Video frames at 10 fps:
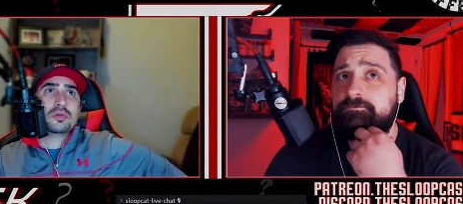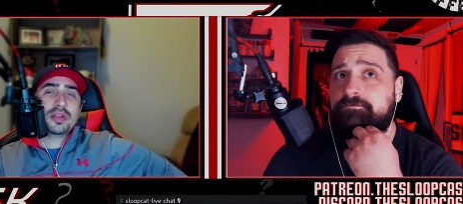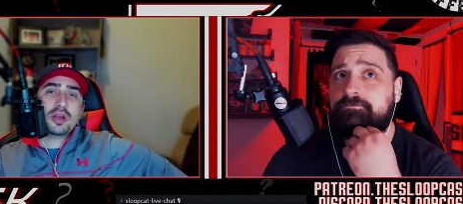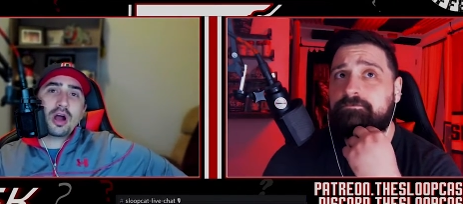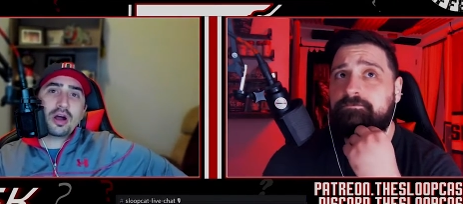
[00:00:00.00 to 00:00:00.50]

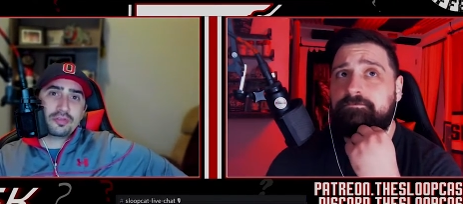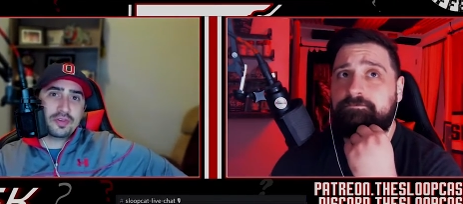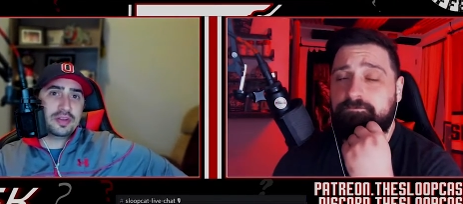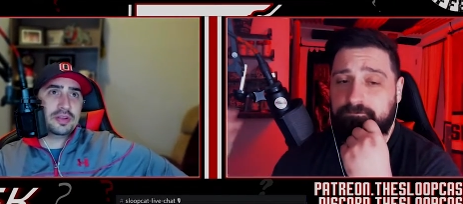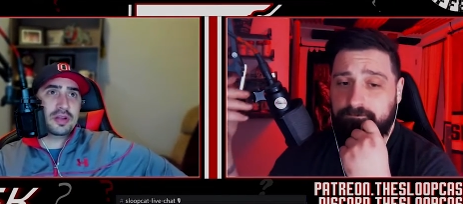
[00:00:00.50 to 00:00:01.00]
Speaker 1: great
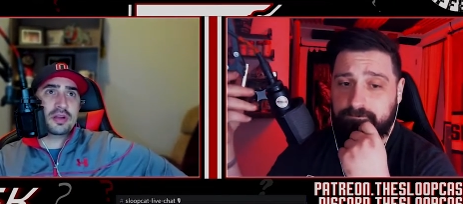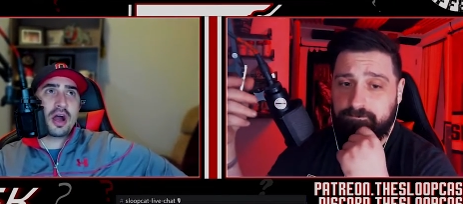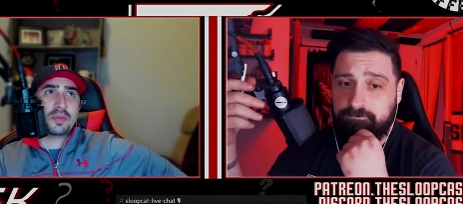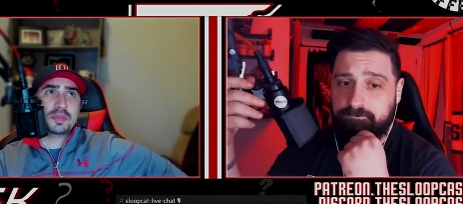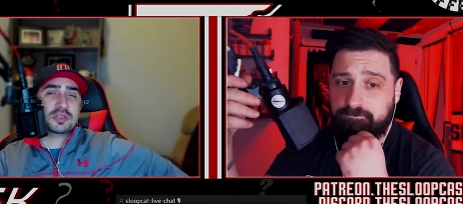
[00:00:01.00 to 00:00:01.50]
coffee
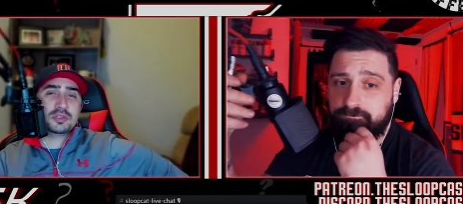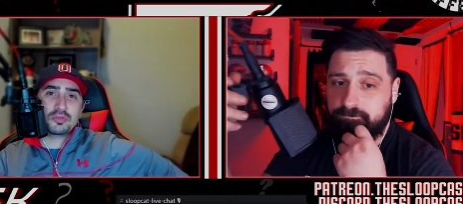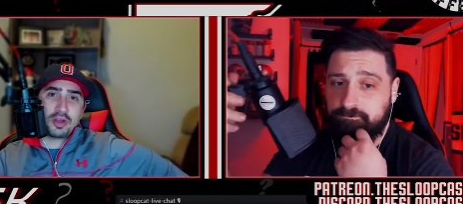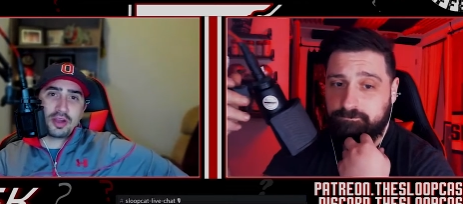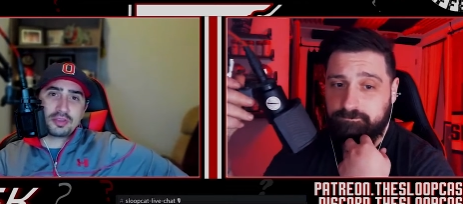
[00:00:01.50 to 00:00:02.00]
options
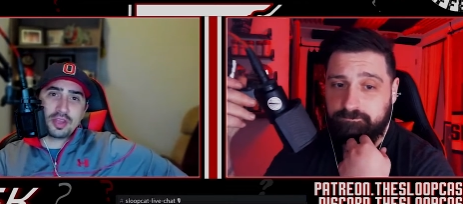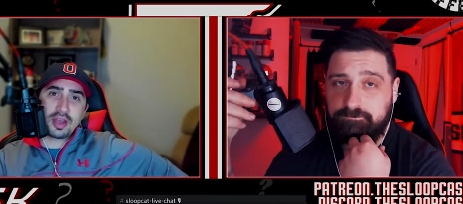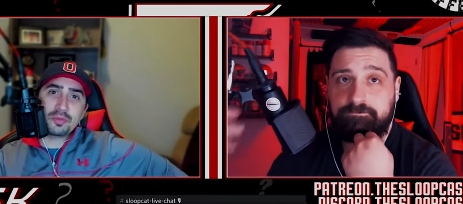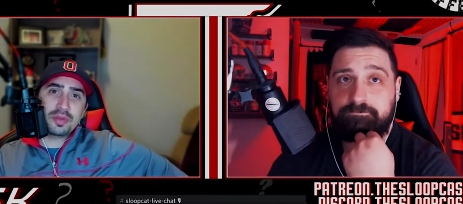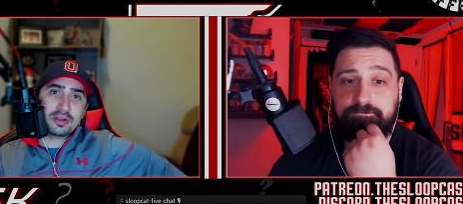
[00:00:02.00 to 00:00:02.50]
over at the
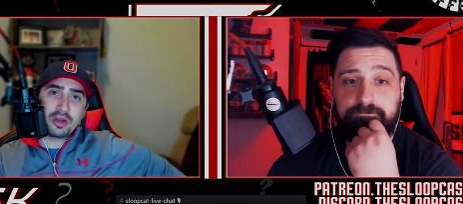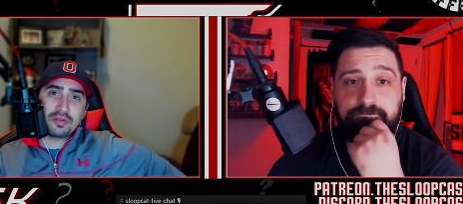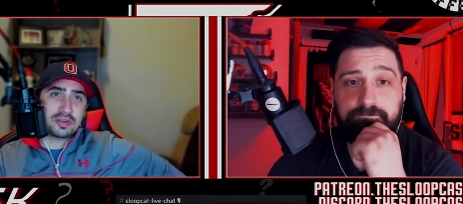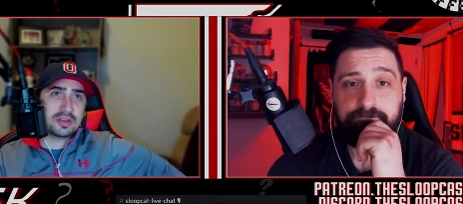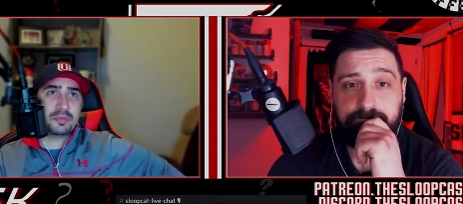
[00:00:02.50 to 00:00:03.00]
Iron Bean
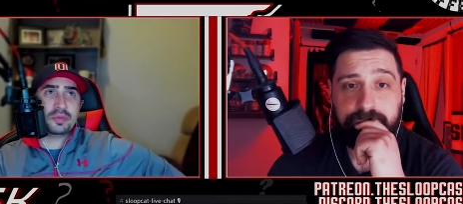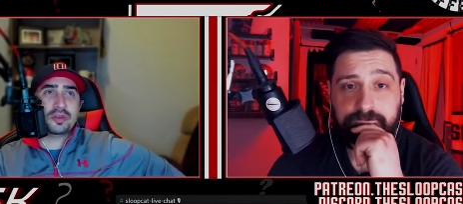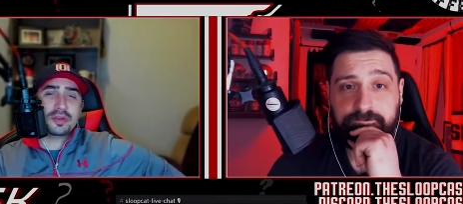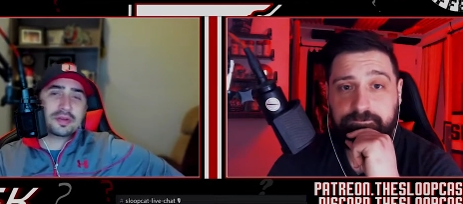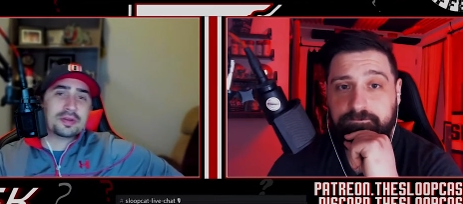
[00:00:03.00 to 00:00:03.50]
Coffee
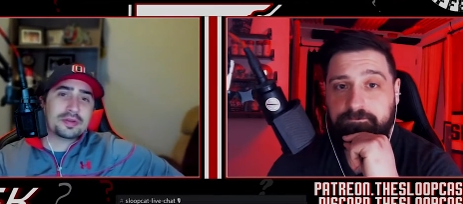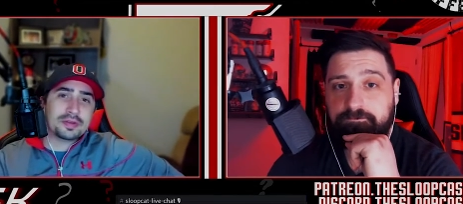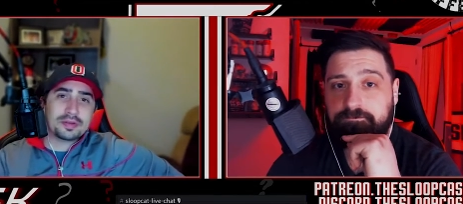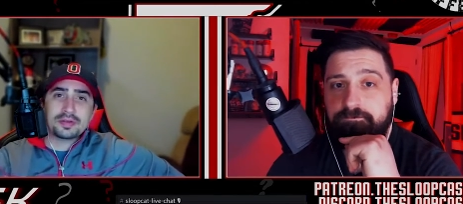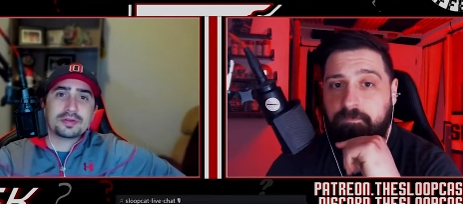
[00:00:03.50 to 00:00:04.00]
Speaker 2: Company.
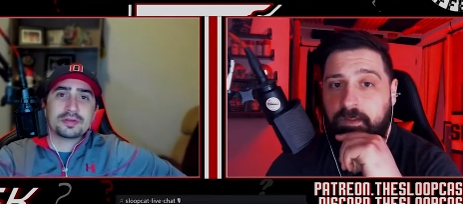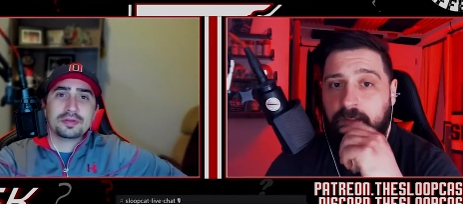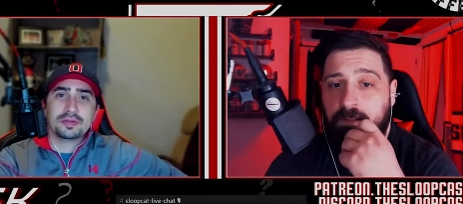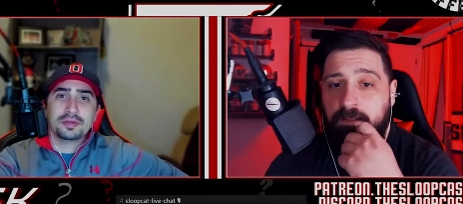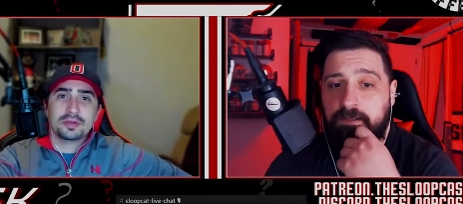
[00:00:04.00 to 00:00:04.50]

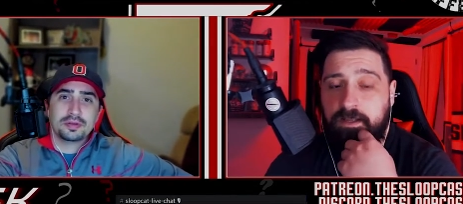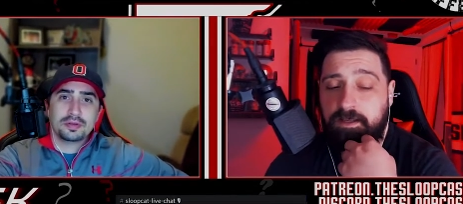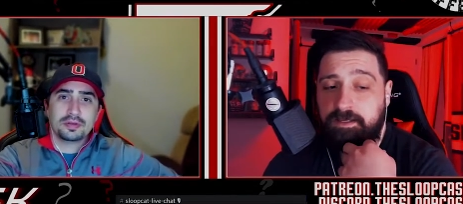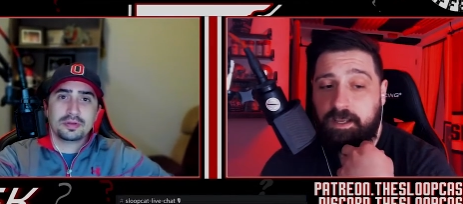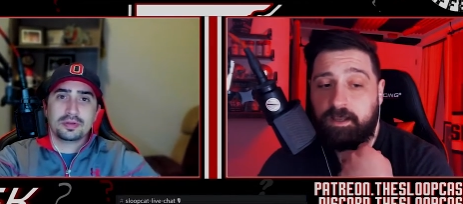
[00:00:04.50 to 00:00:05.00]

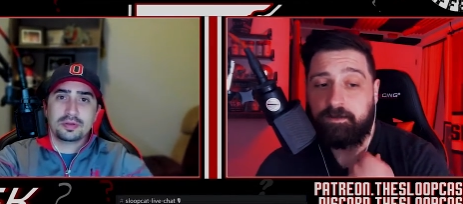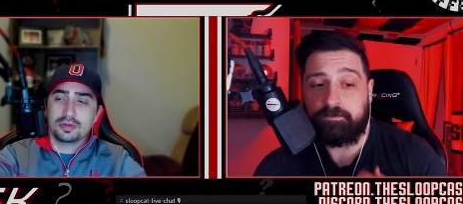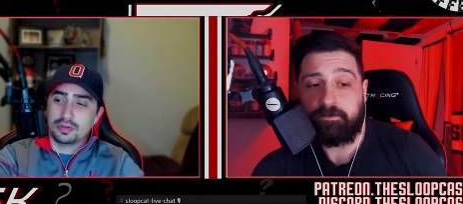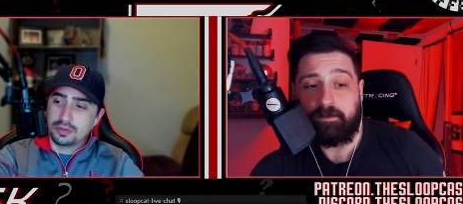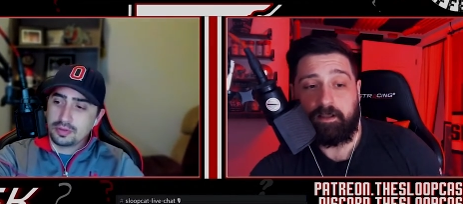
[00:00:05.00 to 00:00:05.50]
Yeah.
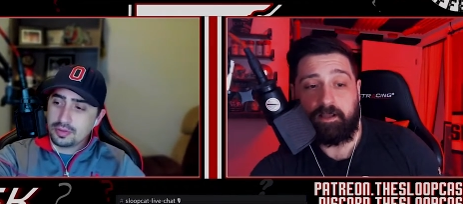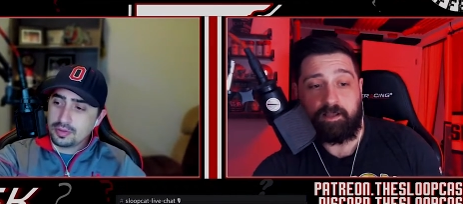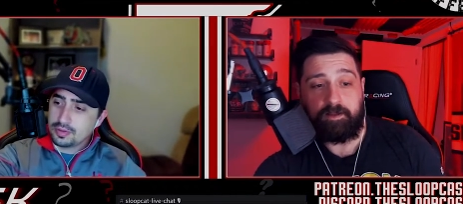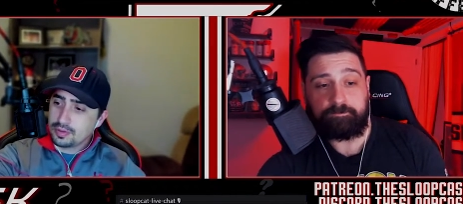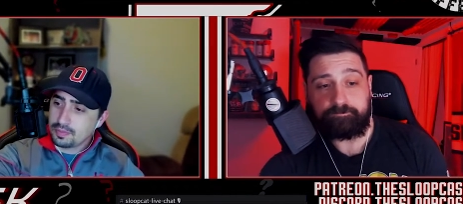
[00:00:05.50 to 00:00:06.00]

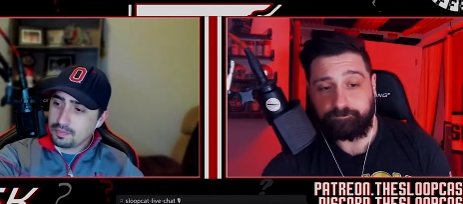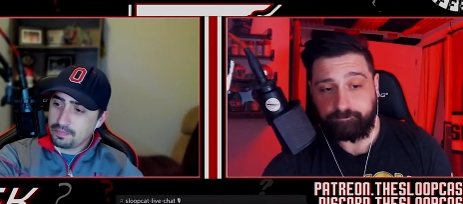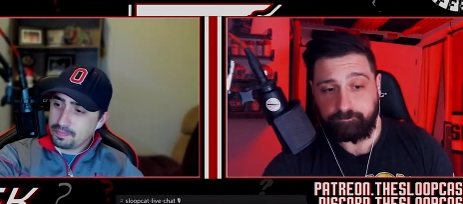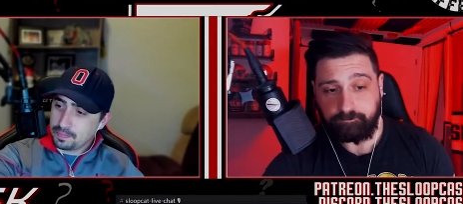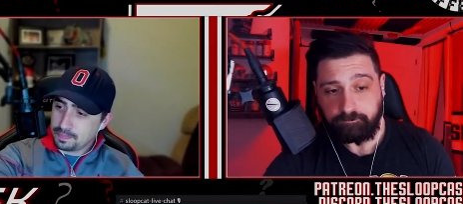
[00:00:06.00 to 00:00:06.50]
Um,
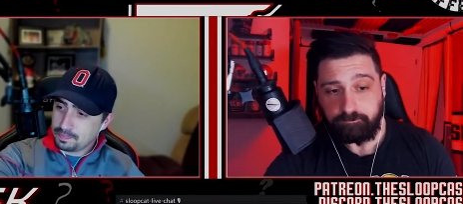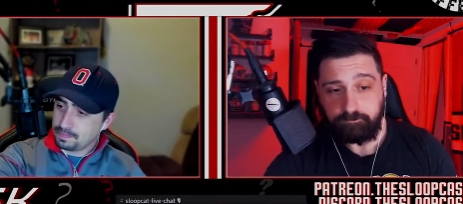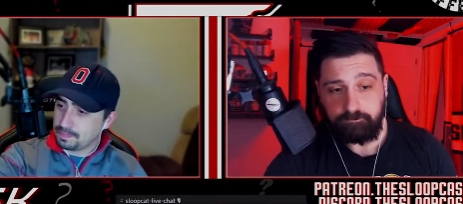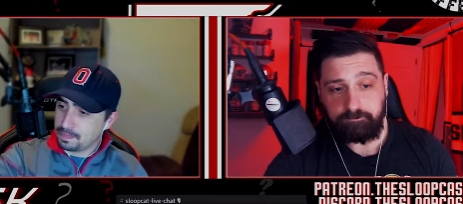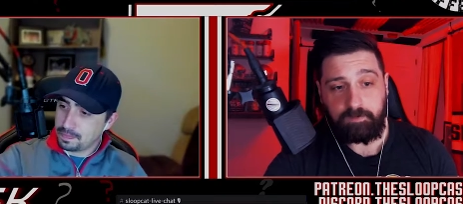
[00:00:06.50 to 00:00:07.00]

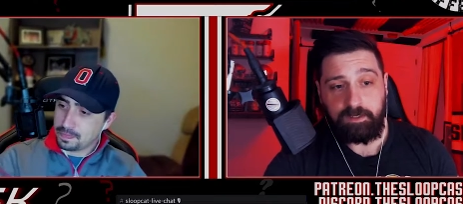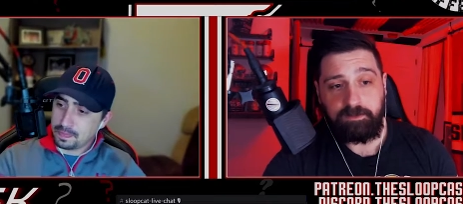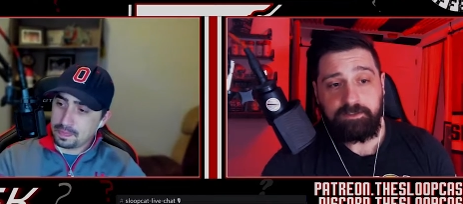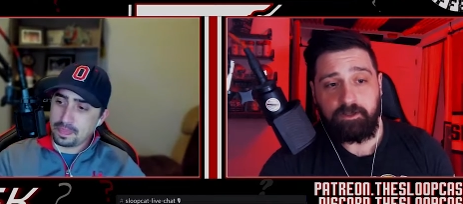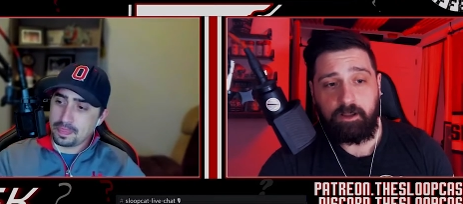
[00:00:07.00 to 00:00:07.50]

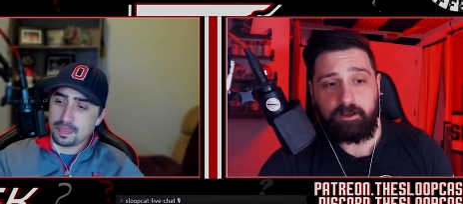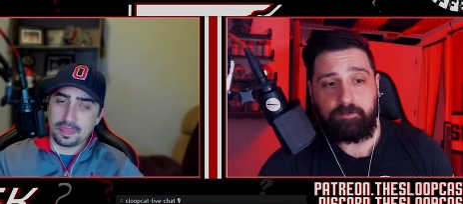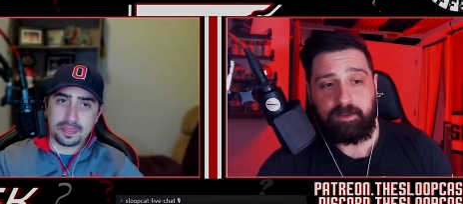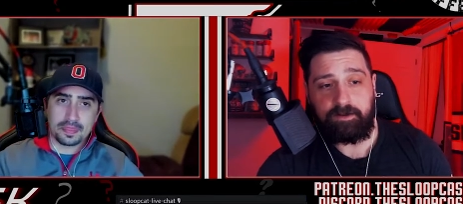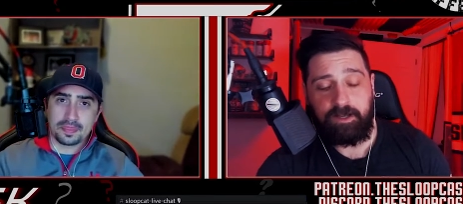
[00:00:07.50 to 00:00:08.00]
Let's talk
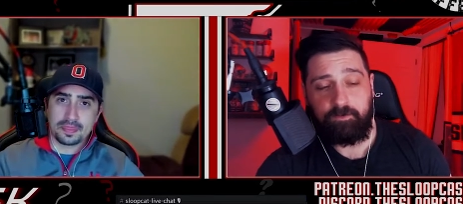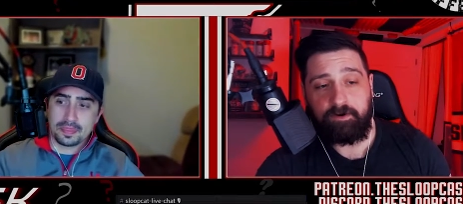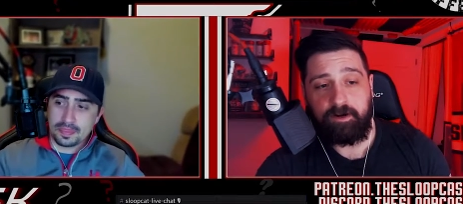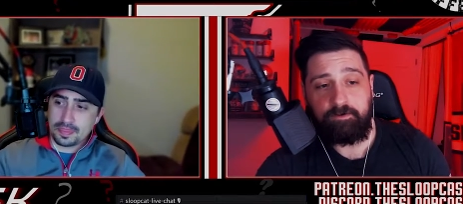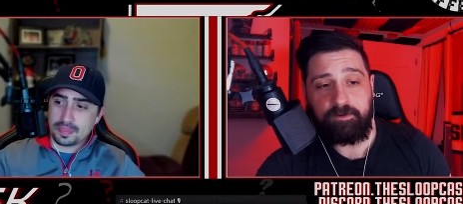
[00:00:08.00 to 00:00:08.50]
about, Kyle, we're
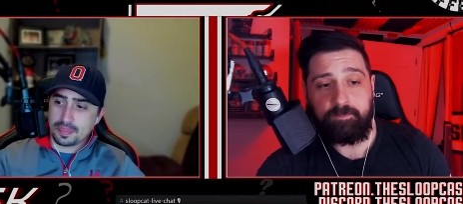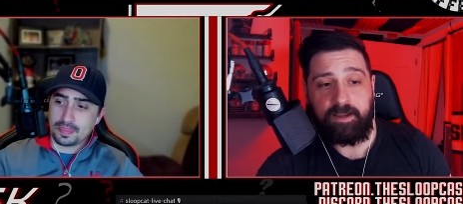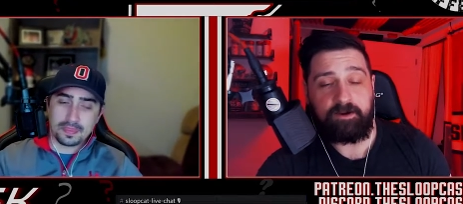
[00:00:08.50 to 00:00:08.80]
going to go into the